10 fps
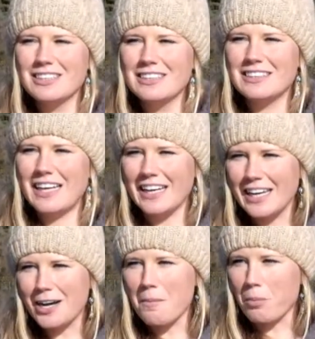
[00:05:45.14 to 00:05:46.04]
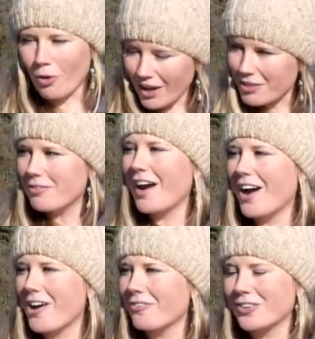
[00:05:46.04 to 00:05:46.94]
taking a breath of
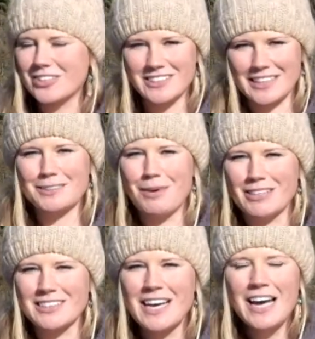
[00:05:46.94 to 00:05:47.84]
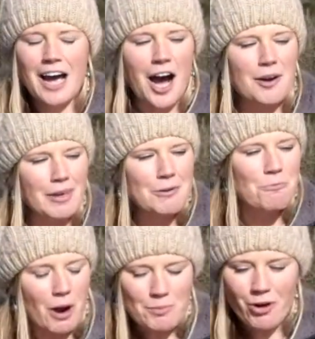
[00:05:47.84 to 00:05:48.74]
air for 6 months. And one
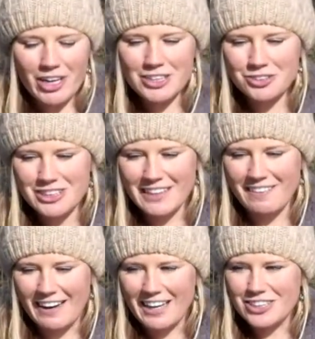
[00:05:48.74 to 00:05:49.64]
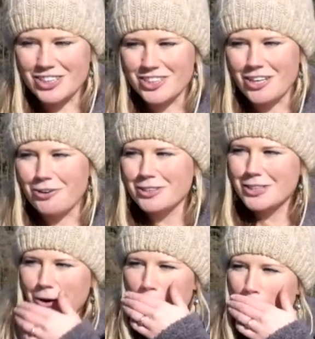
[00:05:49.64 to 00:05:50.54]
more interesting thing I should note,
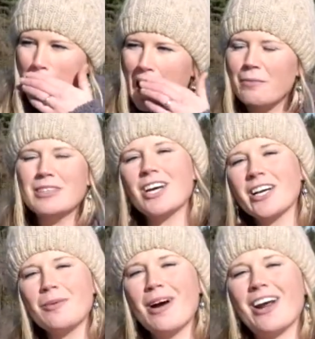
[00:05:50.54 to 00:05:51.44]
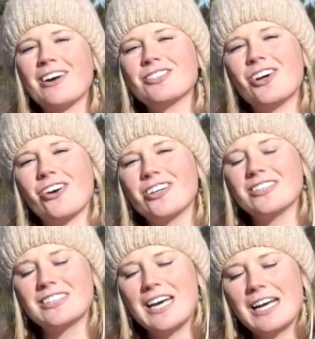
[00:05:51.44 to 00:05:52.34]
so I've been talking about how
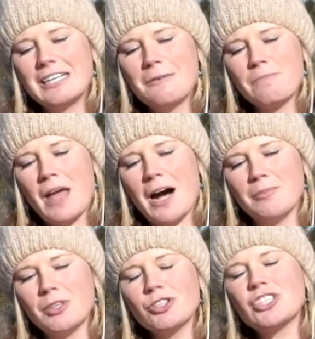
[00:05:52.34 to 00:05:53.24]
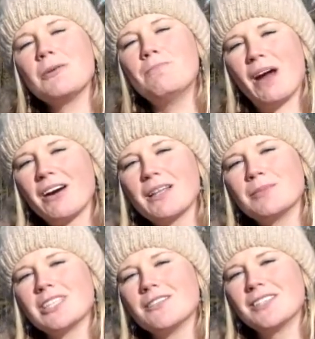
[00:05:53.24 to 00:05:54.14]
turtles usually bury
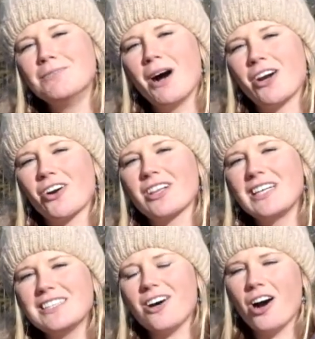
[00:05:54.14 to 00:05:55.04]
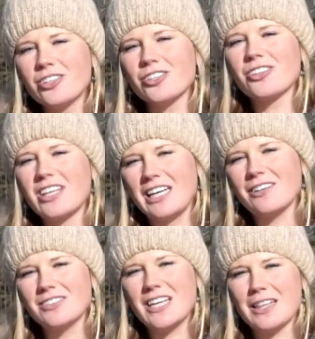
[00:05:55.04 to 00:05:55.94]
themselves in mud, or at least under
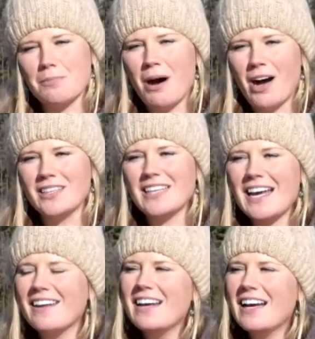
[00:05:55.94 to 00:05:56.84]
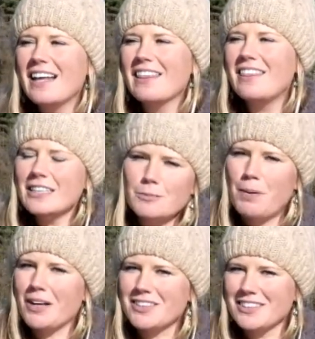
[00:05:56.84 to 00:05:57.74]
leaves in the pond, and this
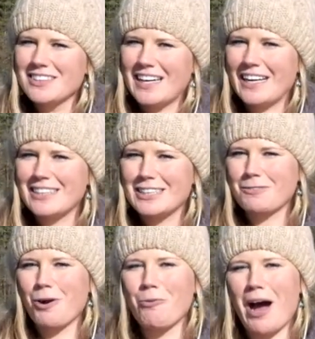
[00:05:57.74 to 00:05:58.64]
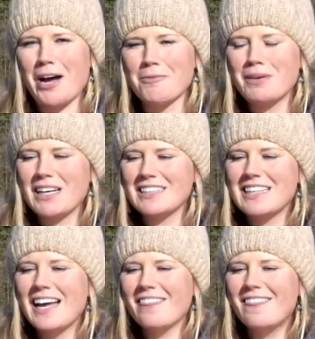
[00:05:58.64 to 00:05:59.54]
puzzled scientists for a while because
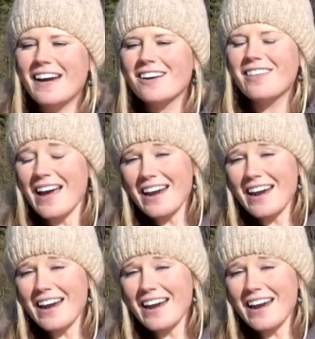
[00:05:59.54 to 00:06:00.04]
they're then